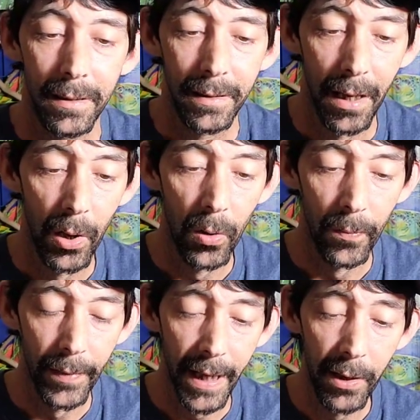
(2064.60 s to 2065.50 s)

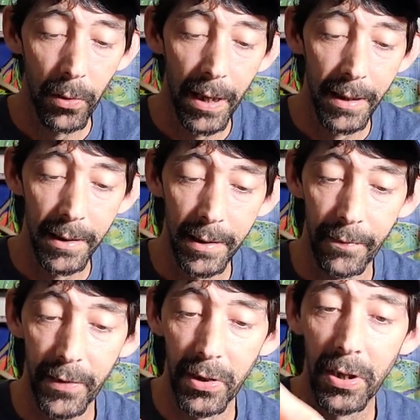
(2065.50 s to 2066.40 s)
So, anyways,
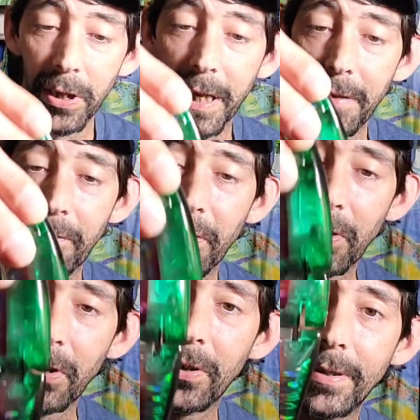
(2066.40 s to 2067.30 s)
if you're looking
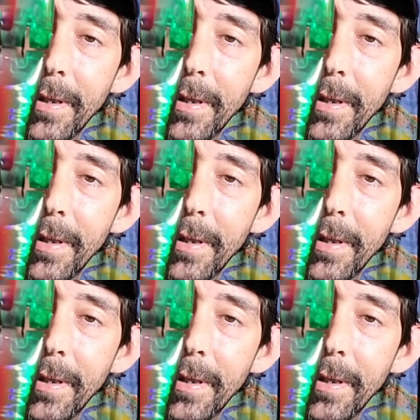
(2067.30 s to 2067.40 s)
for